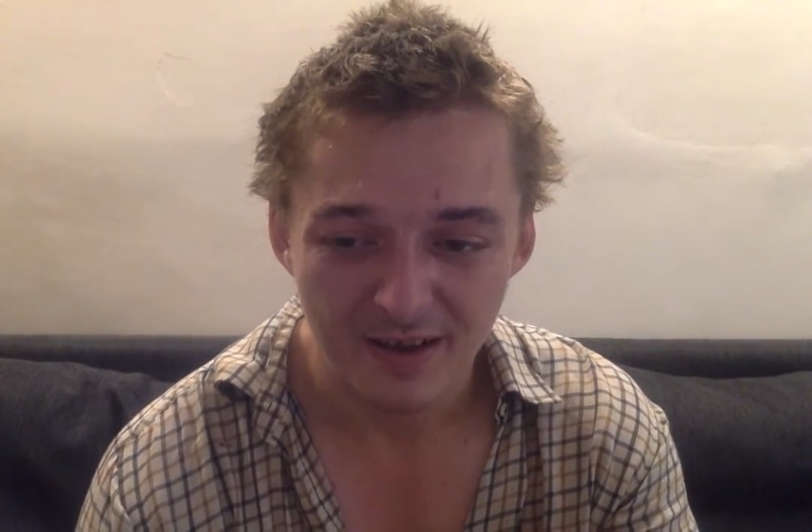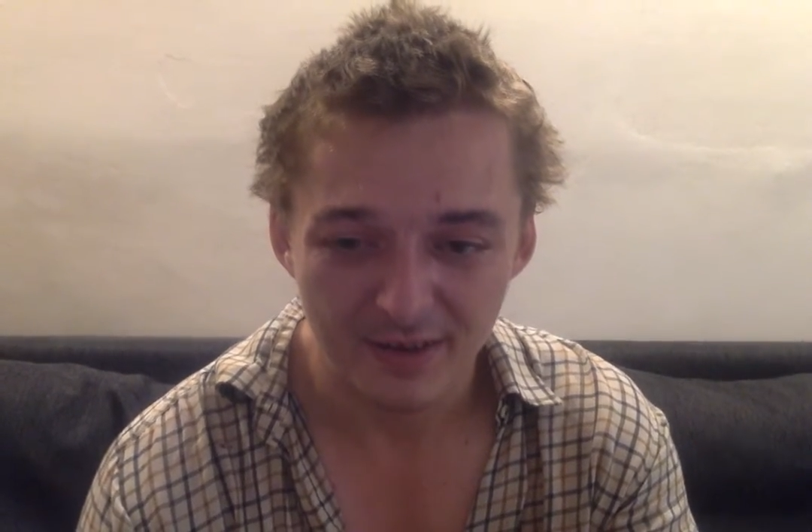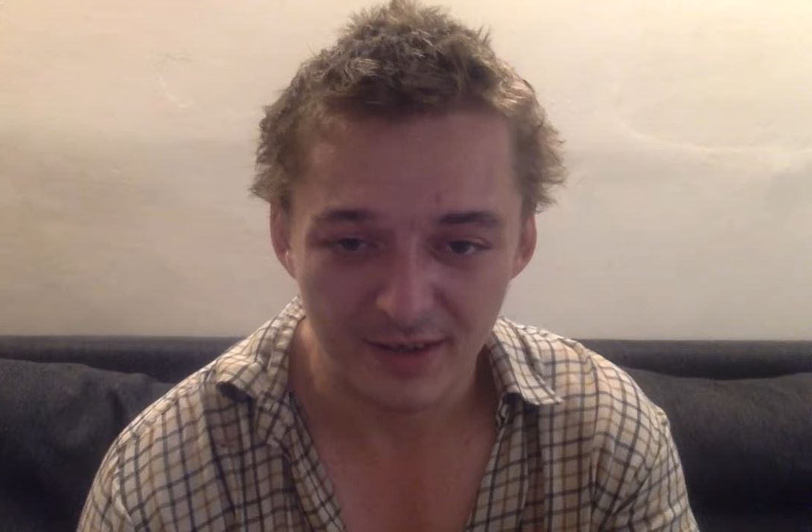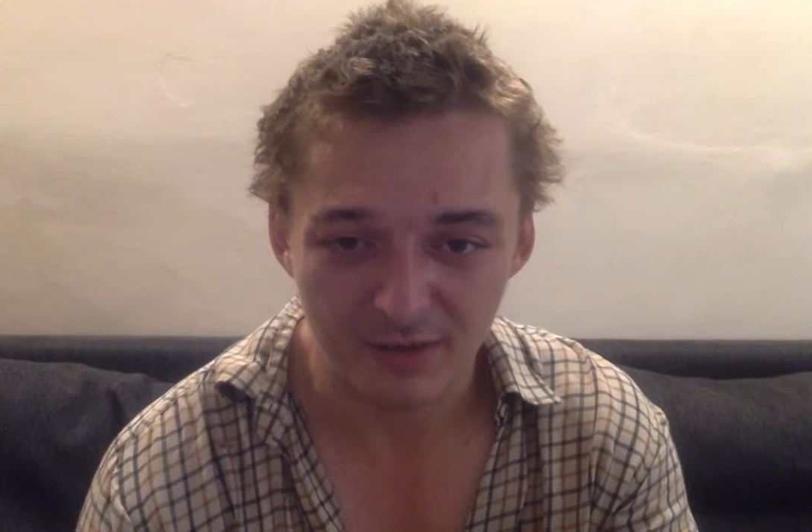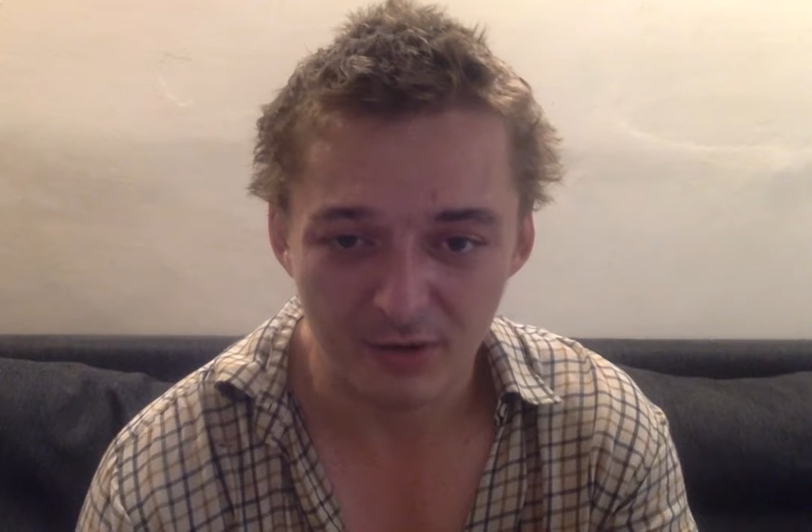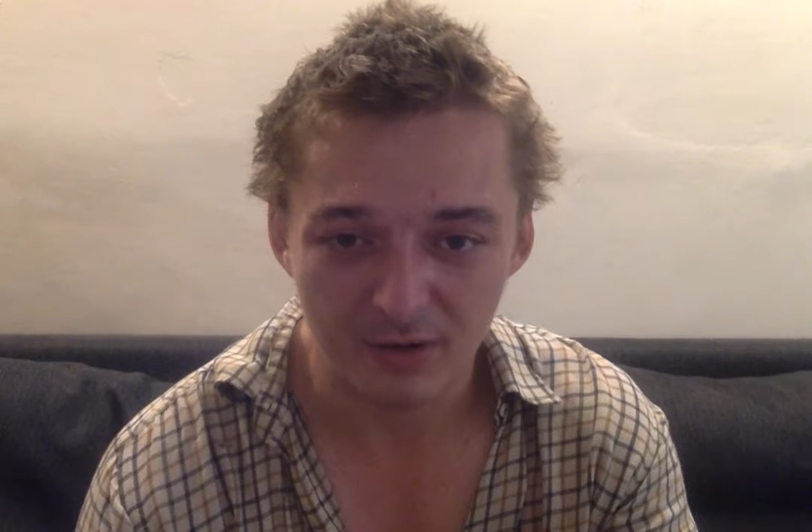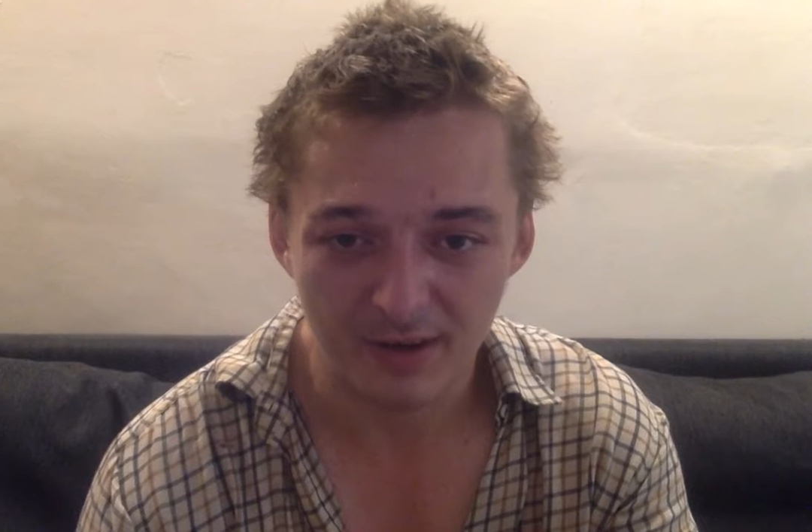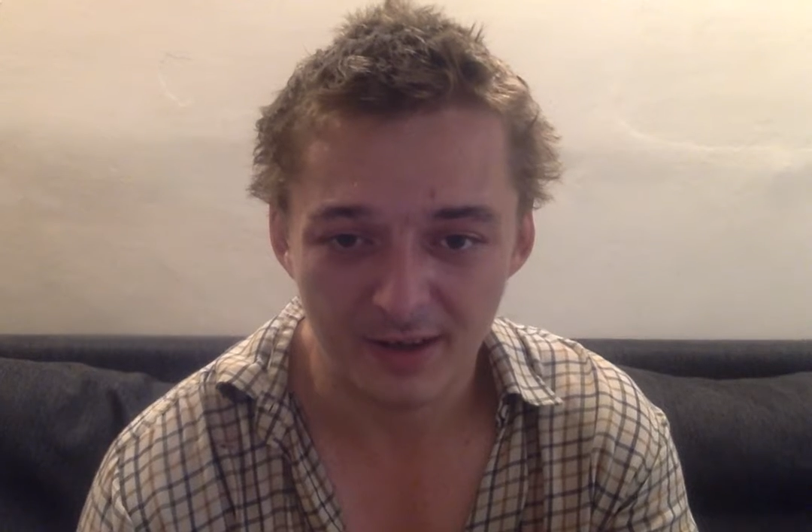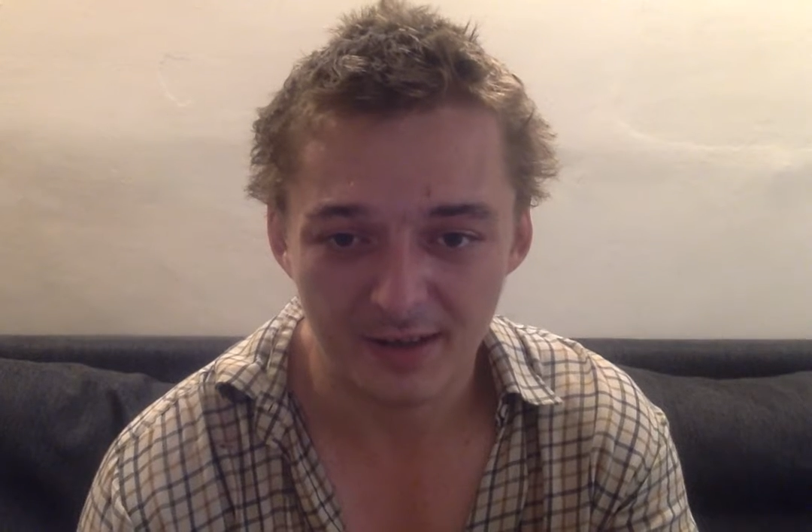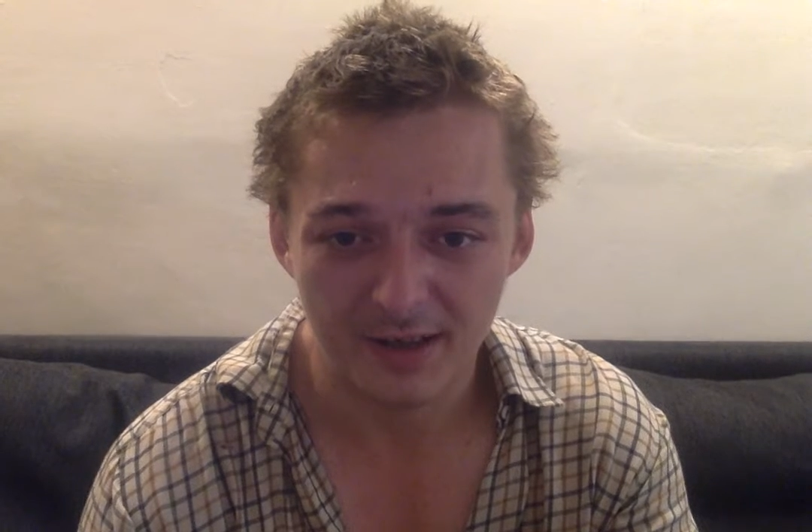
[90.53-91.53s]
I think you'd have a
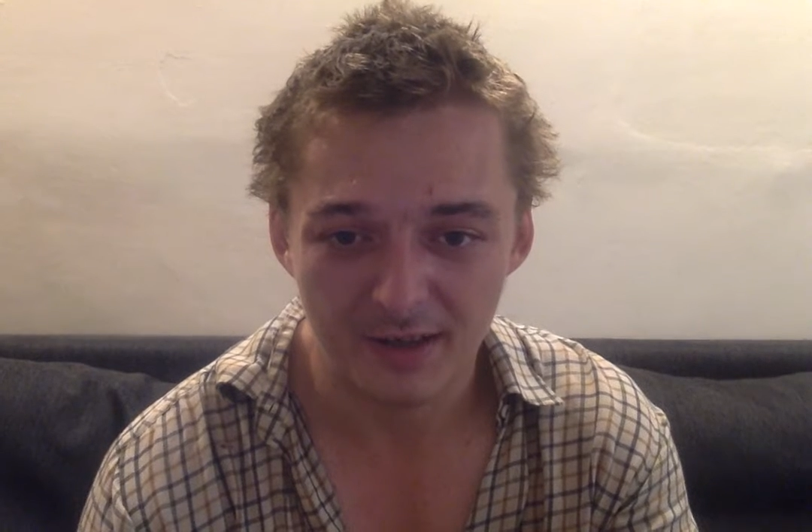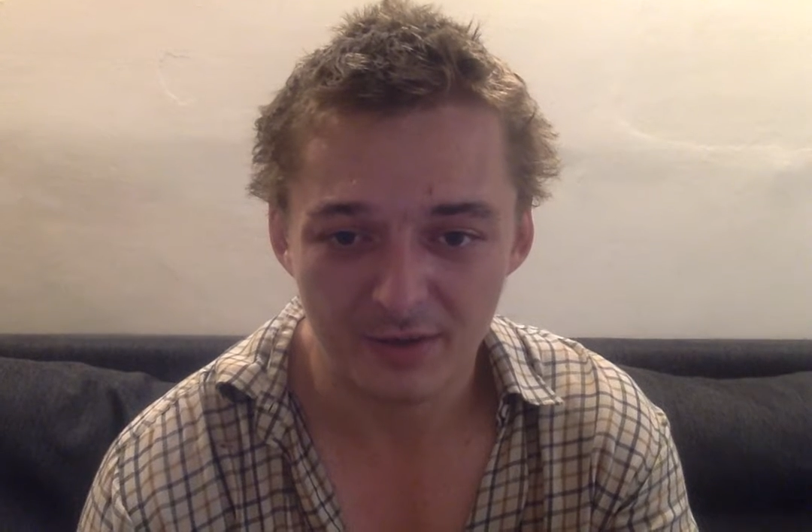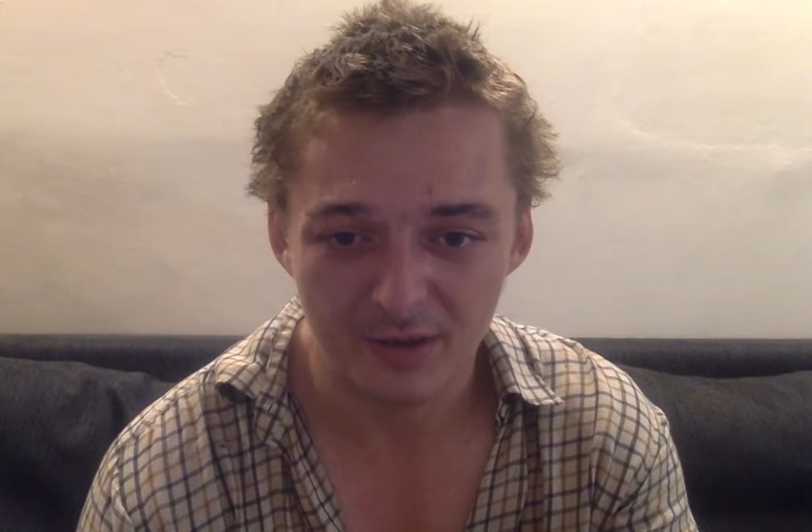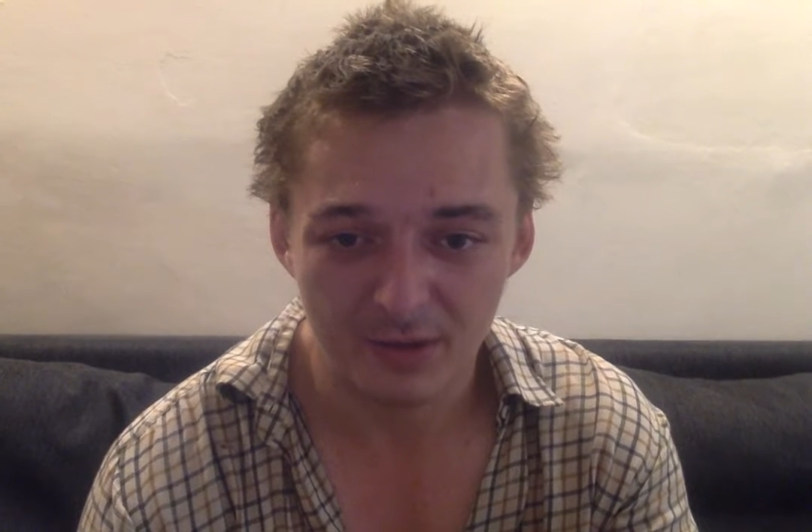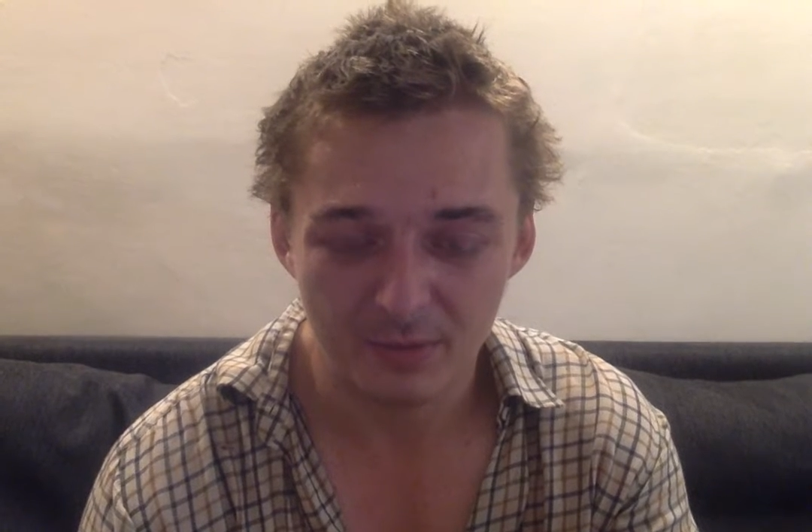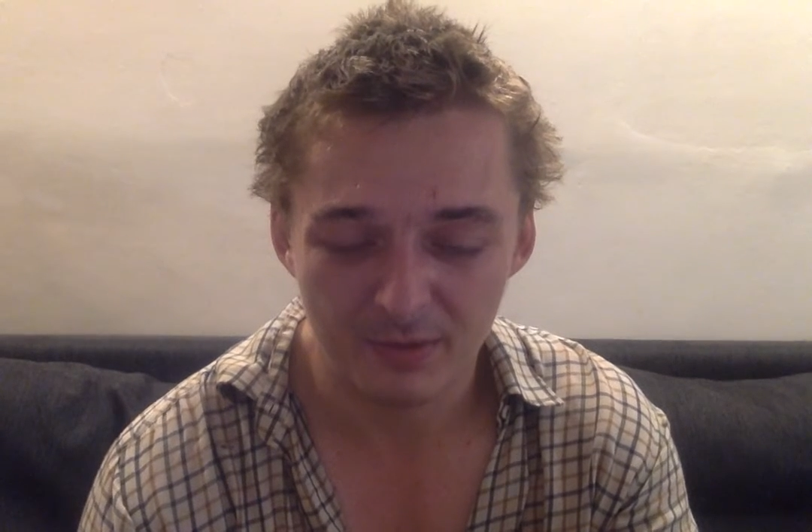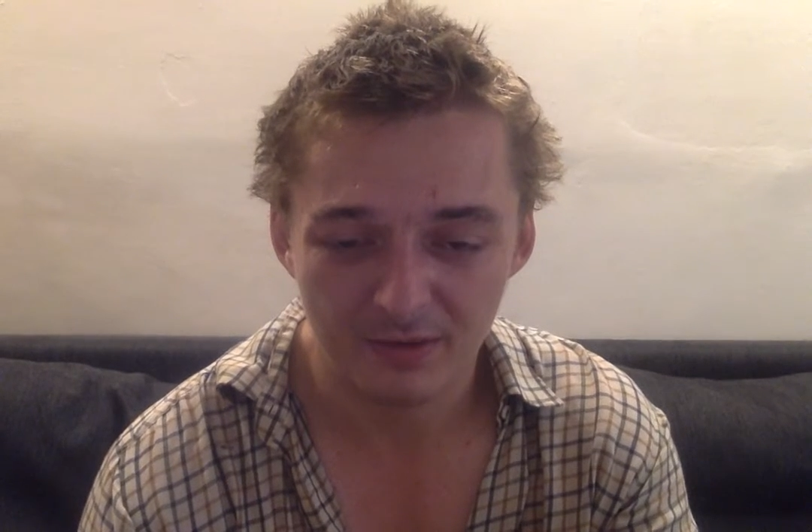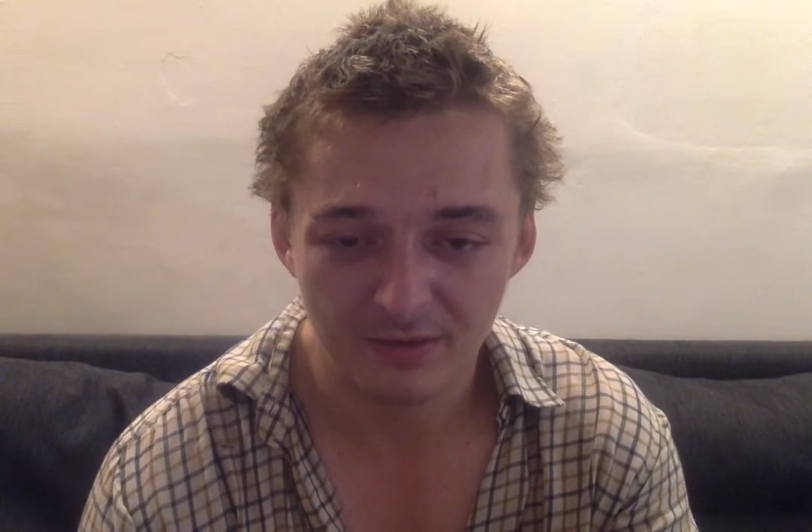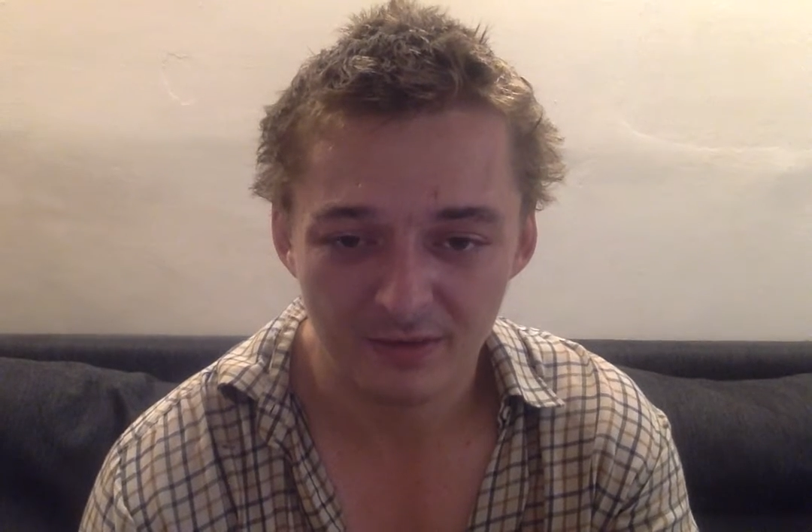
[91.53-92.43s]
cracking sense of humour.